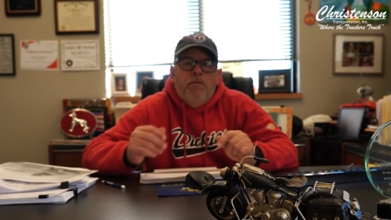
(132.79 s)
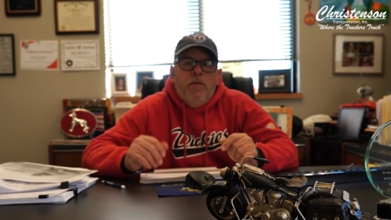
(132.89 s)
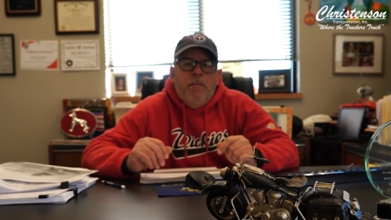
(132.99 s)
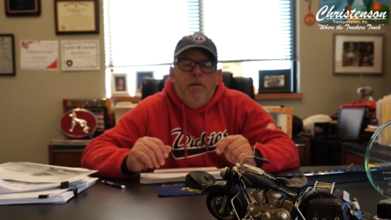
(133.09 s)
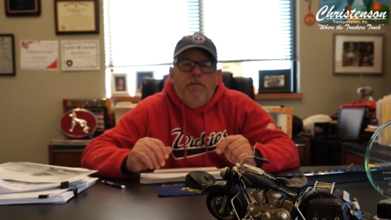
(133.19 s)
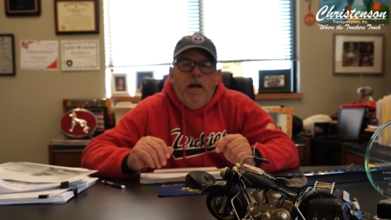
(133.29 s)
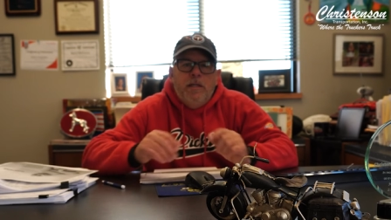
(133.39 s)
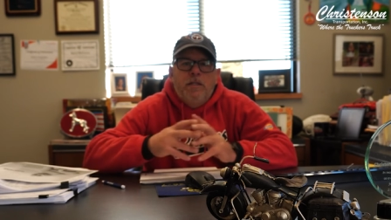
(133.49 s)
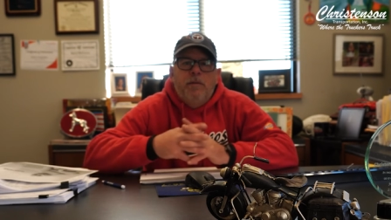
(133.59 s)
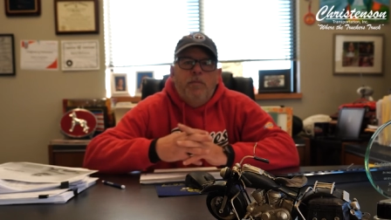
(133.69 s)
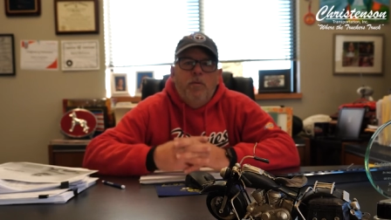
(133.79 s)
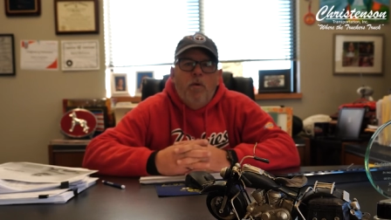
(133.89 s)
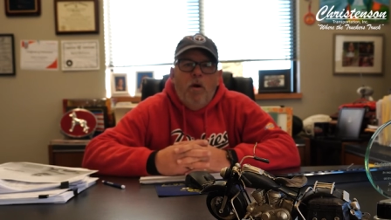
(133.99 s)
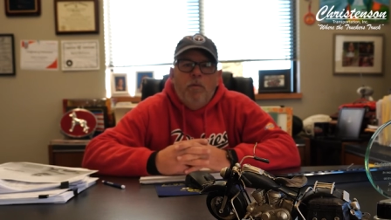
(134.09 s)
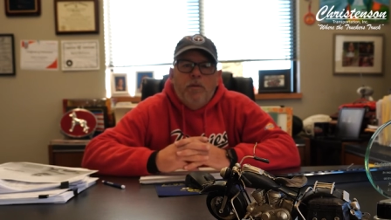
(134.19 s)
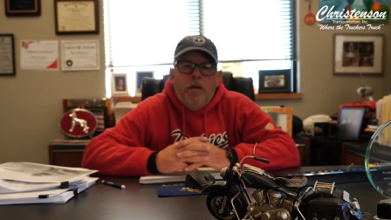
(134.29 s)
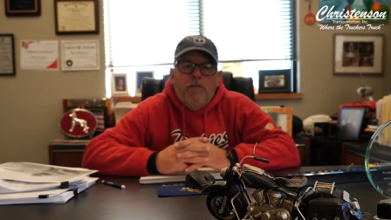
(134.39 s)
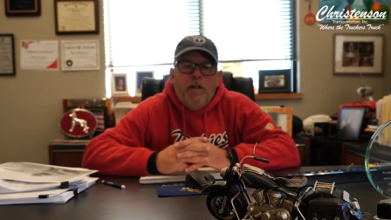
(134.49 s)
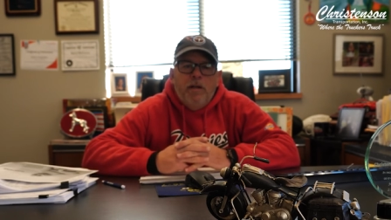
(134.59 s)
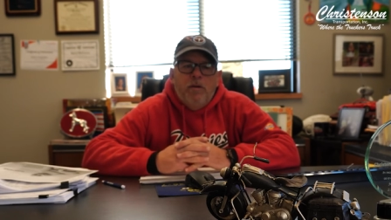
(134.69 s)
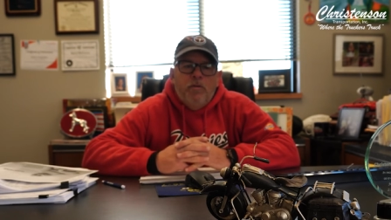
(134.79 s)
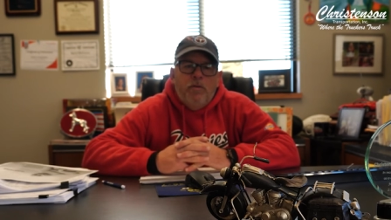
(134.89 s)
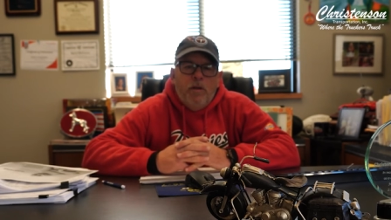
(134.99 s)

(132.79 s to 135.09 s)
for them to find something wrong with our vehicles.